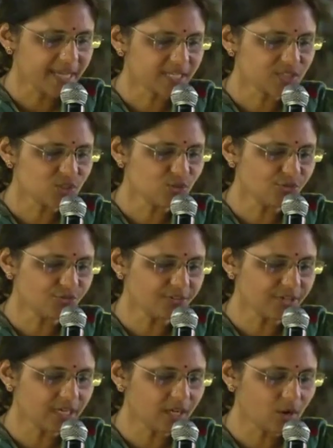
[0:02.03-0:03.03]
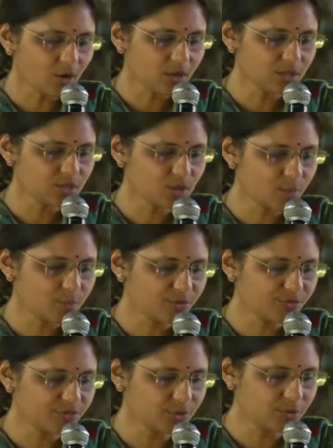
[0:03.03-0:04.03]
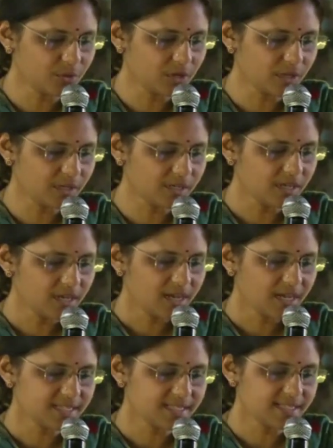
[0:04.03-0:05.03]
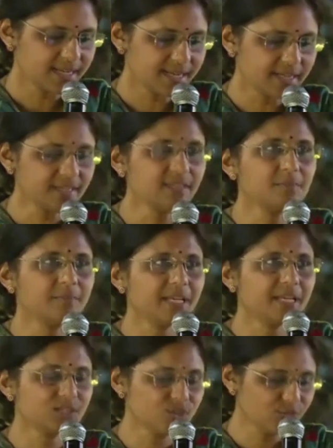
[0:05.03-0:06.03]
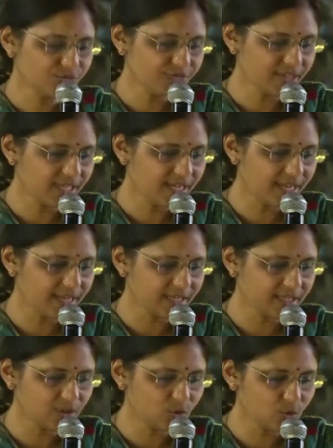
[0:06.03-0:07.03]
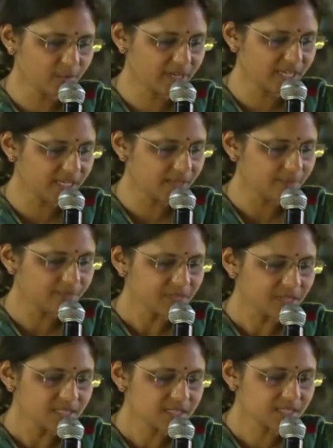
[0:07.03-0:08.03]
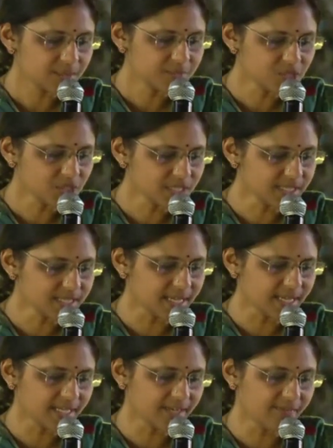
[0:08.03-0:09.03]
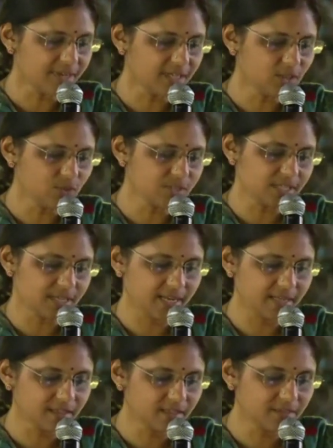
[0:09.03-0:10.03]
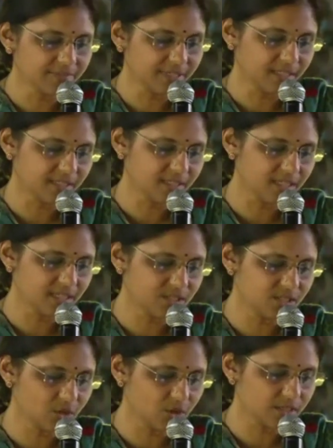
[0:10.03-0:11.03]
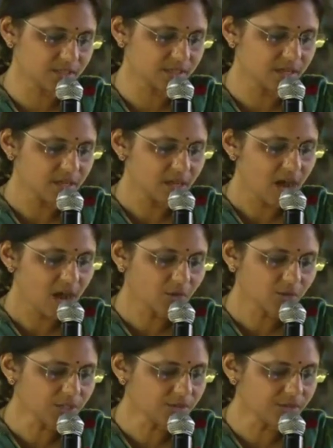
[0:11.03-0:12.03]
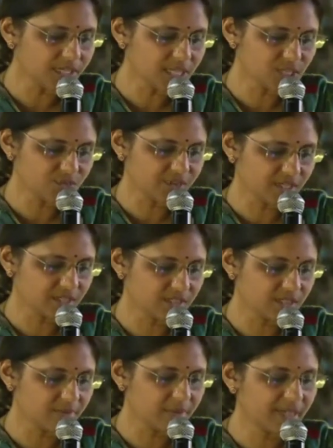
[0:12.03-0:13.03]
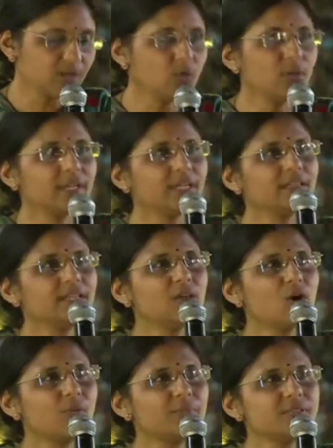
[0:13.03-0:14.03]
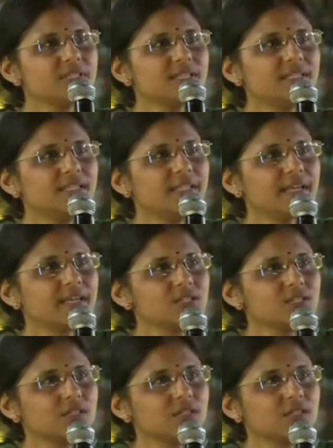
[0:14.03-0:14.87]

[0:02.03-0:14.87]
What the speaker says: you feel on top of the world, and surrender makes you feel like a nobody. Scriptures say that when you surrender, victory is yours. How do you reach victory? By going in the opposite direction.